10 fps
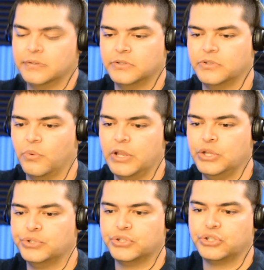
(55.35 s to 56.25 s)
So when
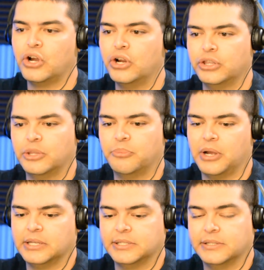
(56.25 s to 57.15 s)
you start the
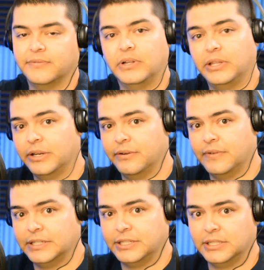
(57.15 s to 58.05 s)
process of early
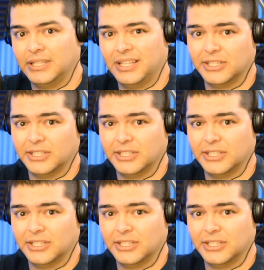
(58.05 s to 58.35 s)
intervention,